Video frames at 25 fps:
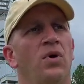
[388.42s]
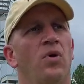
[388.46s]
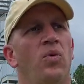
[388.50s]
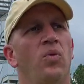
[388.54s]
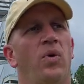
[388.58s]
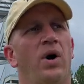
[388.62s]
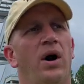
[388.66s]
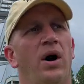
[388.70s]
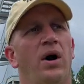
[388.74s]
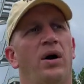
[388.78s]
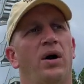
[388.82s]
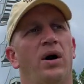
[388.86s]

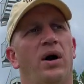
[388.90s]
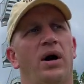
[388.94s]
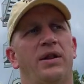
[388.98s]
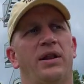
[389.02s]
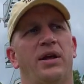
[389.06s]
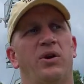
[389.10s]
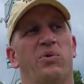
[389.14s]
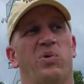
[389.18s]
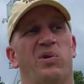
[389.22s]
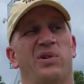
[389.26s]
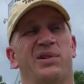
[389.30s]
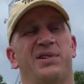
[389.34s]
Well, I
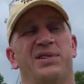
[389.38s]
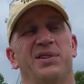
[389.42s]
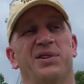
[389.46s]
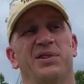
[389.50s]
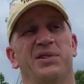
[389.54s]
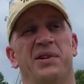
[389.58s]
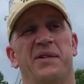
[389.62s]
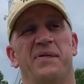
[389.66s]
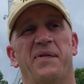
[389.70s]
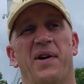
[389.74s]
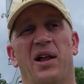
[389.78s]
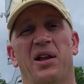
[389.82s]
think we're still
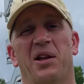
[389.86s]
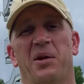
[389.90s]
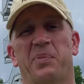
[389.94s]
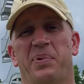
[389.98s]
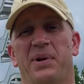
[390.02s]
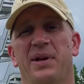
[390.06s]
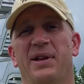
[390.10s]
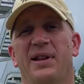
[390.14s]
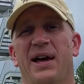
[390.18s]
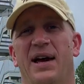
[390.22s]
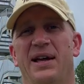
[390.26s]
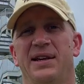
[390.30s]

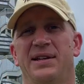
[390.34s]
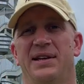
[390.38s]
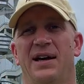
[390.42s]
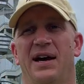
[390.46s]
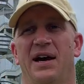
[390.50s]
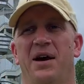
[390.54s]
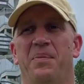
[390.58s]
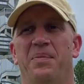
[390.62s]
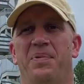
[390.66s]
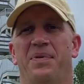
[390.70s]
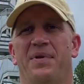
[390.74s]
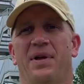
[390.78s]
developing that
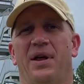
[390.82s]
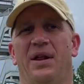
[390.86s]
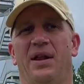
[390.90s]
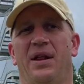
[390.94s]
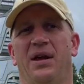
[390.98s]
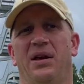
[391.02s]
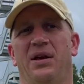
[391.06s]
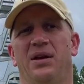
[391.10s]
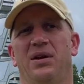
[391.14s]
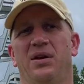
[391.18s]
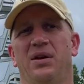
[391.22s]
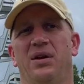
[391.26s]
depth. I
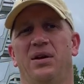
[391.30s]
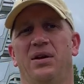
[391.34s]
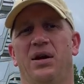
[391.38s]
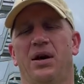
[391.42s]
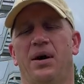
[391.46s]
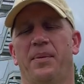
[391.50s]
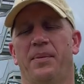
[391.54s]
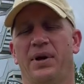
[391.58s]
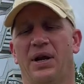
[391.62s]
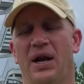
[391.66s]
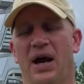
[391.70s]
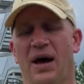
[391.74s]
think,
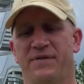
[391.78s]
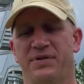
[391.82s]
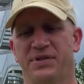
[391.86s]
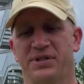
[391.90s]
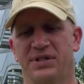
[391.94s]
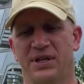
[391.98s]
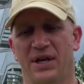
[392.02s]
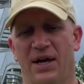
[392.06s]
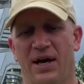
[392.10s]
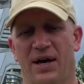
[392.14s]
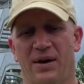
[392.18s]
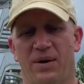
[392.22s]
I mean,
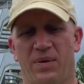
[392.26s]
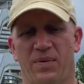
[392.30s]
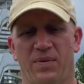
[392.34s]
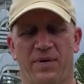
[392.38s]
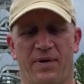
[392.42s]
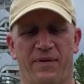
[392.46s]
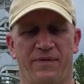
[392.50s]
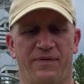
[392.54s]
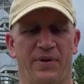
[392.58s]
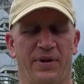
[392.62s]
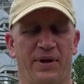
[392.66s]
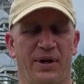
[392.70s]
obviously,
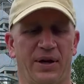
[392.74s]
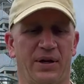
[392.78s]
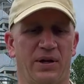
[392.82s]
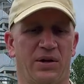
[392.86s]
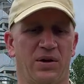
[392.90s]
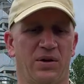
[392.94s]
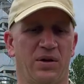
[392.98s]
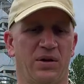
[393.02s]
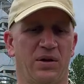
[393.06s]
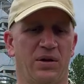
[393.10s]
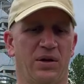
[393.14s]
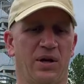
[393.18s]
I feel like,
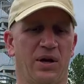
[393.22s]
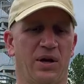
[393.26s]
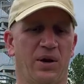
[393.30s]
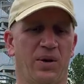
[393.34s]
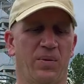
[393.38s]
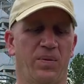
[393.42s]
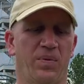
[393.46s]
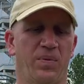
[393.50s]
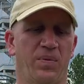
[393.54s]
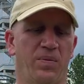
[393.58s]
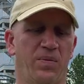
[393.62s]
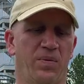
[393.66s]
you
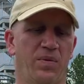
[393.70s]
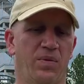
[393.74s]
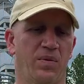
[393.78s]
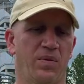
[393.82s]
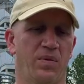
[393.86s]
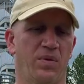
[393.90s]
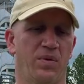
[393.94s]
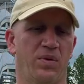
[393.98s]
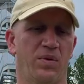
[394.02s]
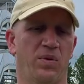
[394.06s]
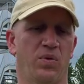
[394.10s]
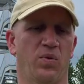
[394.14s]
know,
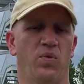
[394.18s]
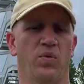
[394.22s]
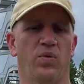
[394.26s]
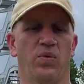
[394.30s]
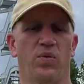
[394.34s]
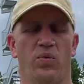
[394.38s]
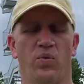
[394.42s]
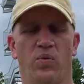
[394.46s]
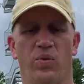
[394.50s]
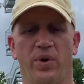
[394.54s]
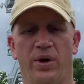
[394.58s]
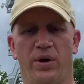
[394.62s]

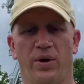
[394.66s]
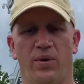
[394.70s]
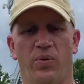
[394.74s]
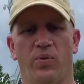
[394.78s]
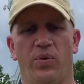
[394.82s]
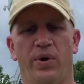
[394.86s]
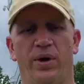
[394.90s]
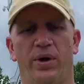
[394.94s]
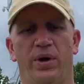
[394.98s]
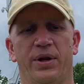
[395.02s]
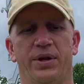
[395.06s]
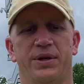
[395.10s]

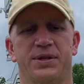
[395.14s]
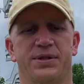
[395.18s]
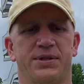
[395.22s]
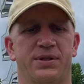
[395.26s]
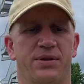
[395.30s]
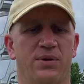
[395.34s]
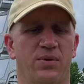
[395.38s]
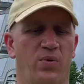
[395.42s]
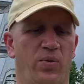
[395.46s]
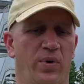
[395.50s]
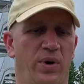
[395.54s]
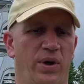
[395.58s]
Will
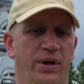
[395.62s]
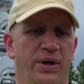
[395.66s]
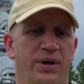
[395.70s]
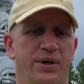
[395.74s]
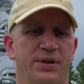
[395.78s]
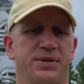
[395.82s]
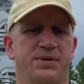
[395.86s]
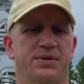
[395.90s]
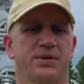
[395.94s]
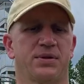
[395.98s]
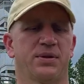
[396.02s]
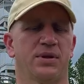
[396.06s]
is,
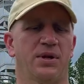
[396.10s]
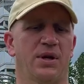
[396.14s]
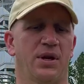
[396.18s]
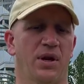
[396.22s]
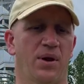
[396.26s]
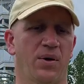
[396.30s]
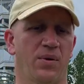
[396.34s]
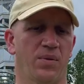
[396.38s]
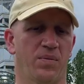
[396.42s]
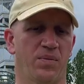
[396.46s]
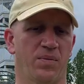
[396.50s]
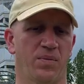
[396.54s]
you
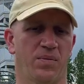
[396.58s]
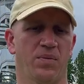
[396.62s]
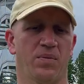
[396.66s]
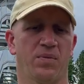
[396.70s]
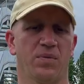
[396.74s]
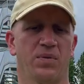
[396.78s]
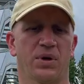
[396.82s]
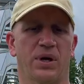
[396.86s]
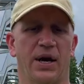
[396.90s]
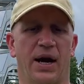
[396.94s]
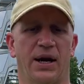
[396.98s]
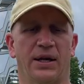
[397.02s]
know,
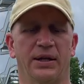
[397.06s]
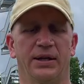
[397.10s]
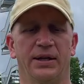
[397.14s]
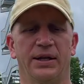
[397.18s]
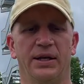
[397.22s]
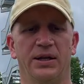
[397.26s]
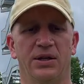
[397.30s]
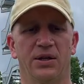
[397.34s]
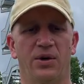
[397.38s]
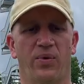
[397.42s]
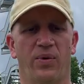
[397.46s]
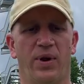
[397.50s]
kind of
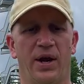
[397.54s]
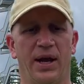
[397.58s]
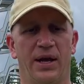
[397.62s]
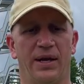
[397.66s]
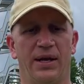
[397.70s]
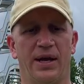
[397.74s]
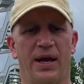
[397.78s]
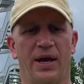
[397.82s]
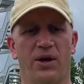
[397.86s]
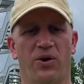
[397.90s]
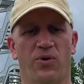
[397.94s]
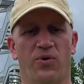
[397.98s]
leading the way in
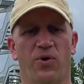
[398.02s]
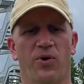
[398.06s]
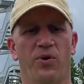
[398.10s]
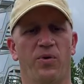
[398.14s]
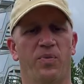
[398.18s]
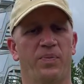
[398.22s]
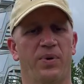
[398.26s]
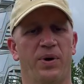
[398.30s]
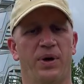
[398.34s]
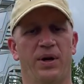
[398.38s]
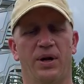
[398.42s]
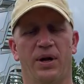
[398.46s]
that group.
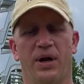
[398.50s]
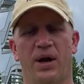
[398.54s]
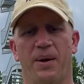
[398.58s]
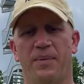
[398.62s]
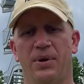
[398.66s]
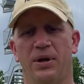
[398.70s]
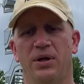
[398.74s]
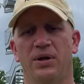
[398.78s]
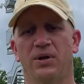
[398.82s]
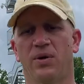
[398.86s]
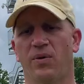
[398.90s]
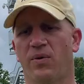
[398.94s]
But, I
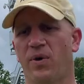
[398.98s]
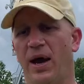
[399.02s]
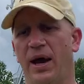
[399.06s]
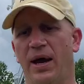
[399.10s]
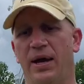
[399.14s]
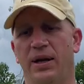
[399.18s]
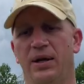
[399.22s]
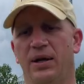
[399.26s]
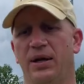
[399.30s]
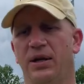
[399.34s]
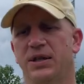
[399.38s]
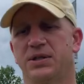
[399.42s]
mean, you're
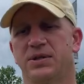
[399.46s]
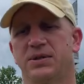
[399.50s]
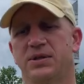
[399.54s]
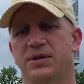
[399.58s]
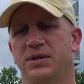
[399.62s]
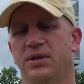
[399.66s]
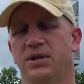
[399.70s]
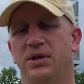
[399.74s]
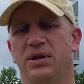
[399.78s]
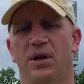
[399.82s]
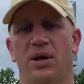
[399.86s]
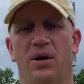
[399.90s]
right. It's,
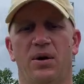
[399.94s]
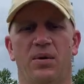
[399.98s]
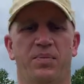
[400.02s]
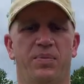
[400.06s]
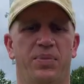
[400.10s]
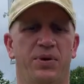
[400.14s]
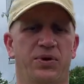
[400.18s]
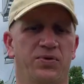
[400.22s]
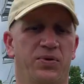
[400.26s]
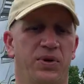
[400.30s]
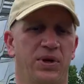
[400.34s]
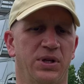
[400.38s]
you know,
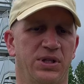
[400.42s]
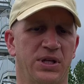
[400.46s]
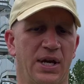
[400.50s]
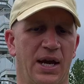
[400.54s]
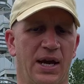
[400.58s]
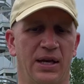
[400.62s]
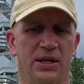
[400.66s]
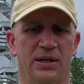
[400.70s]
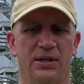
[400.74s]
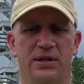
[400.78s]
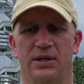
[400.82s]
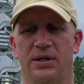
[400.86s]
between
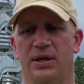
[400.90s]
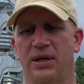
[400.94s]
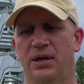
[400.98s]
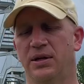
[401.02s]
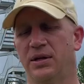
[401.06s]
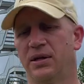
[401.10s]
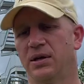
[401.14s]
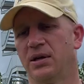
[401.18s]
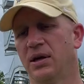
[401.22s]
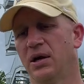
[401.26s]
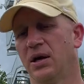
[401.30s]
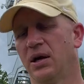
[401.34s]
Jaden
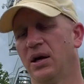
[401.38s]
and